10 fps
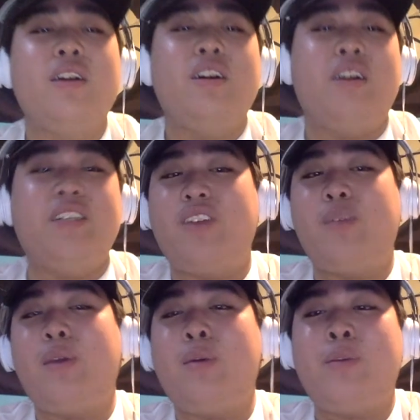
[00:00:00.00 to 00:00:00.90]
Let's see if they're gonna
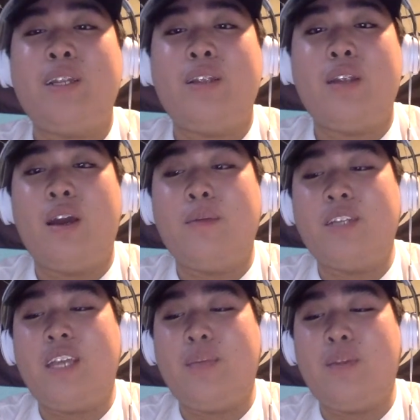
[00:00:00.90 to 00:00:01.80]
be able to
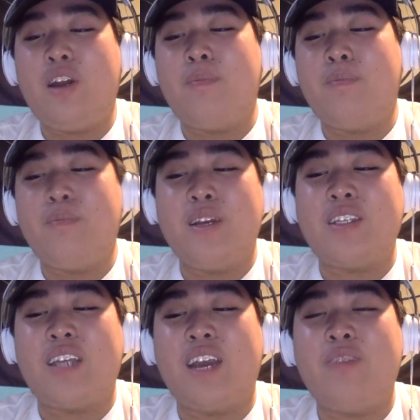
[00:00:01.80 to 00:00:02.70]
keep it up,
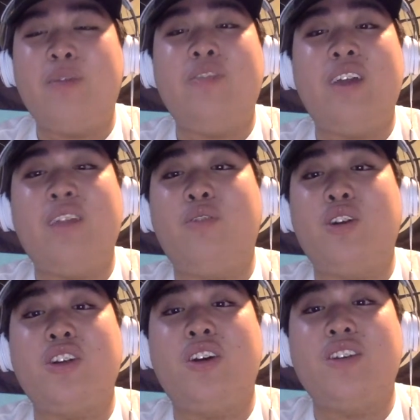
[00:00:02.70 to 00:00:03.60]
because I've been a fan of
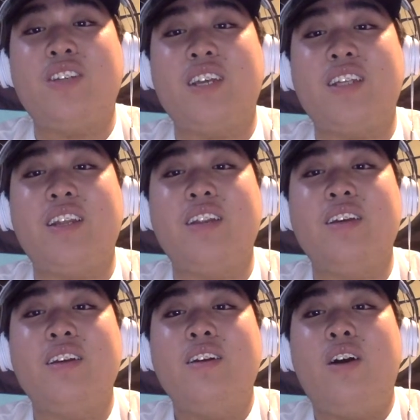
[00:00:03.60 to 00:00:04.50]
watching Colin Sexton
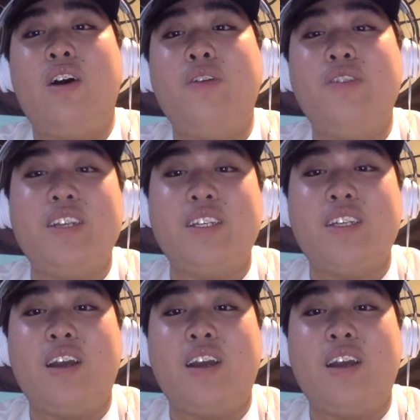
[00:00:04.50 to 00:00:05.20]
over this